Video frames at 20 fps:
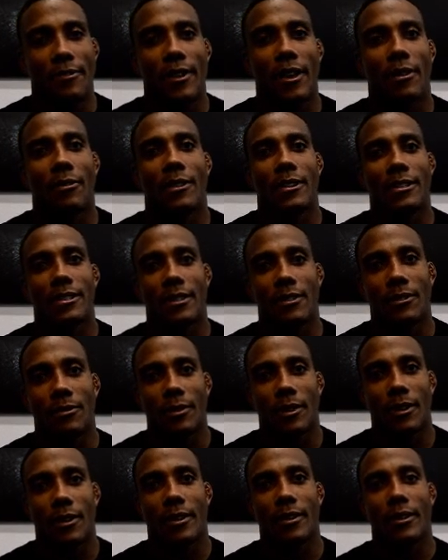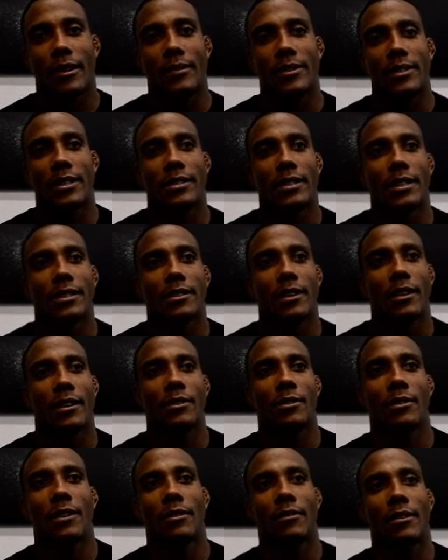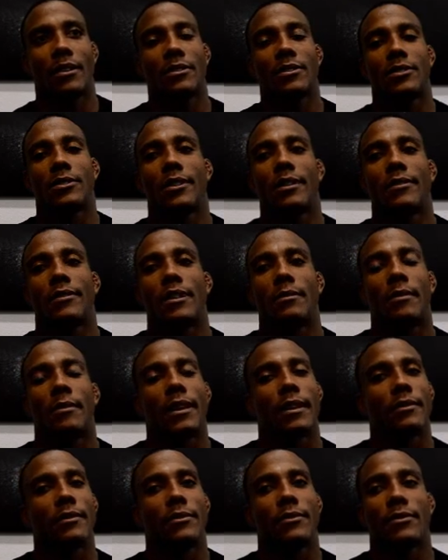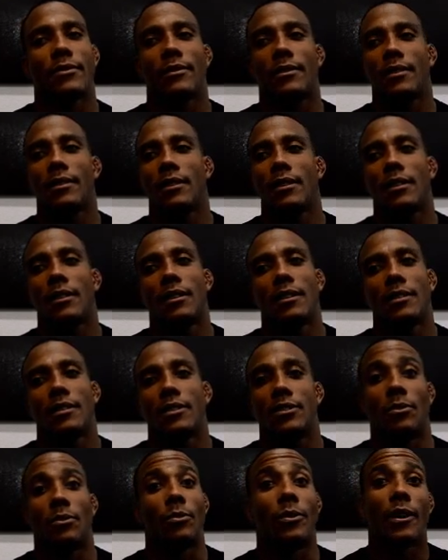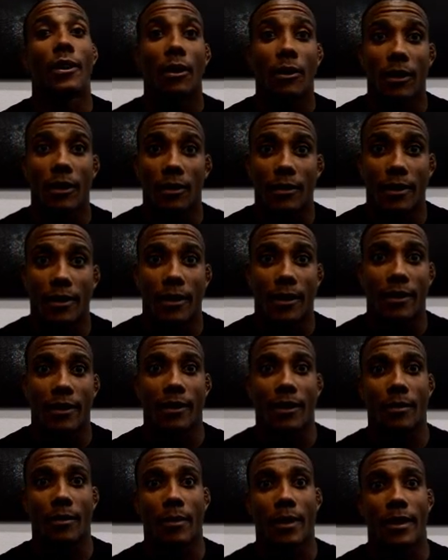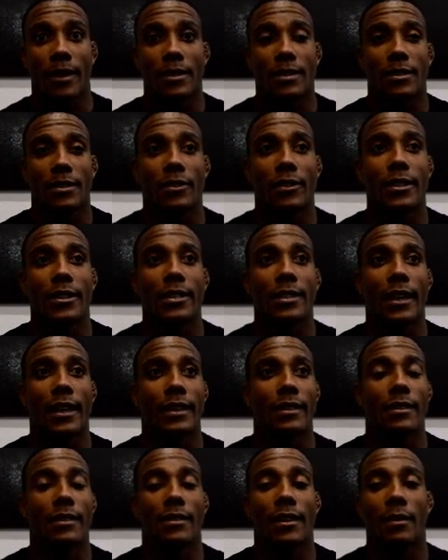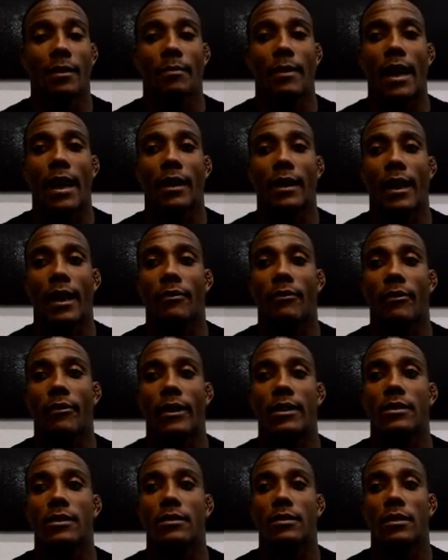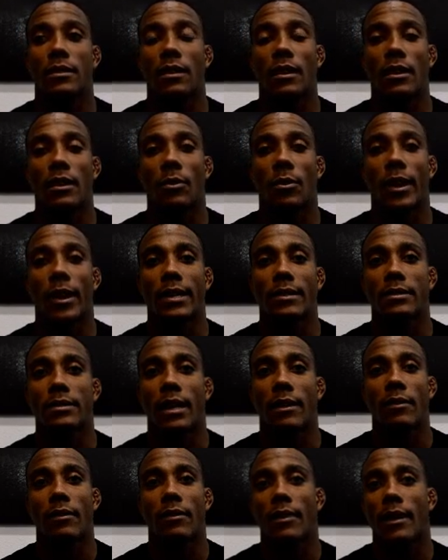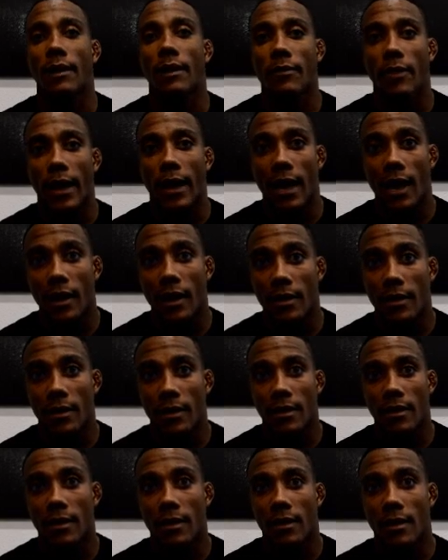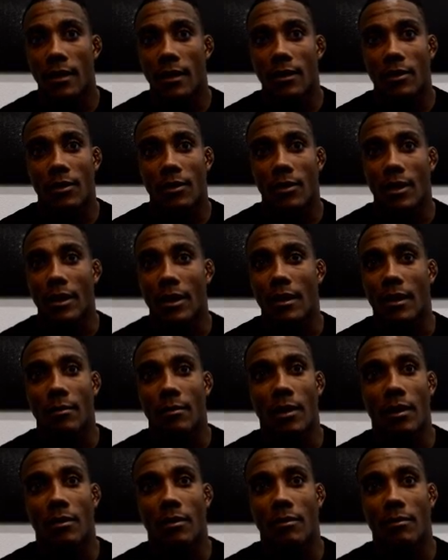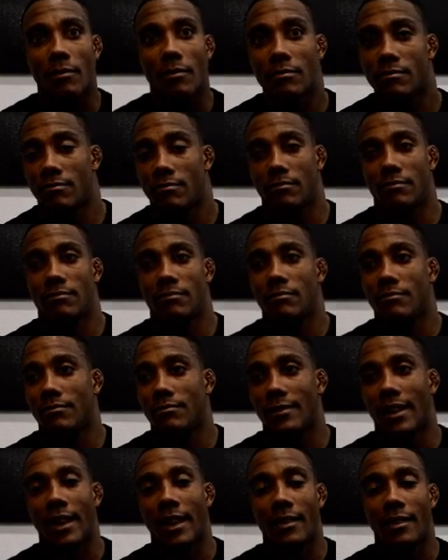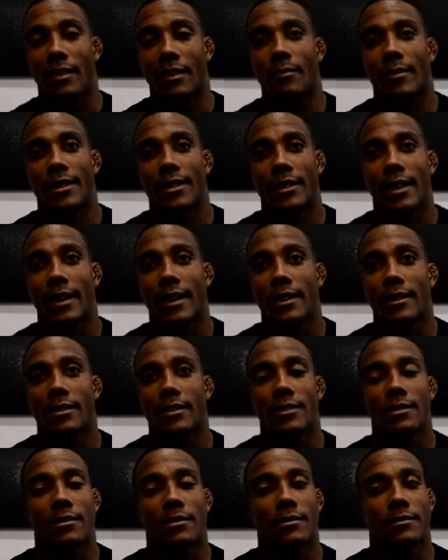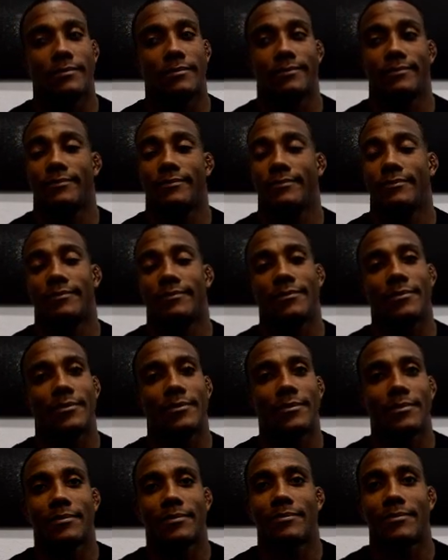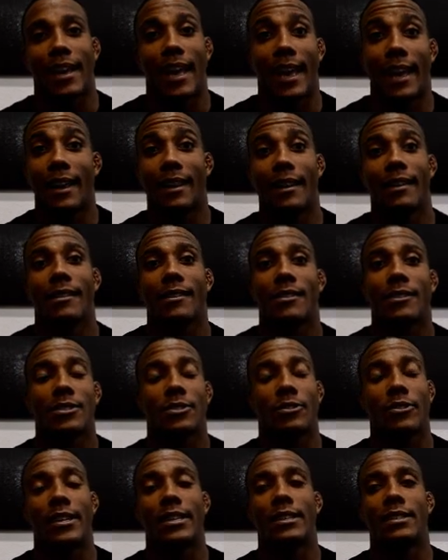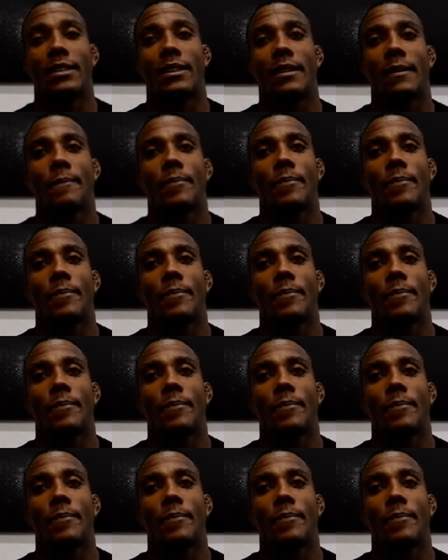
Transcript: Definitely, I want to see the world. You know, ever since I started doing it when I was surfing, I'm like, there's a world out there, you know what I mean? It's crazy, like, to think back. I have friends in Hawaii that have never even left the island. Nothing about anything besides the island, you know, it's crazy.